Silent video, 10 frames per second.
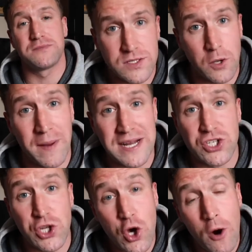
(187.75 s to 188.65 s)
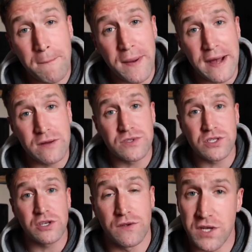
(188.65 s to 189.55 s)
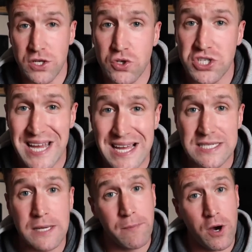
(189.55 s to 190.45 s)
So back to the compounds, you've done your standing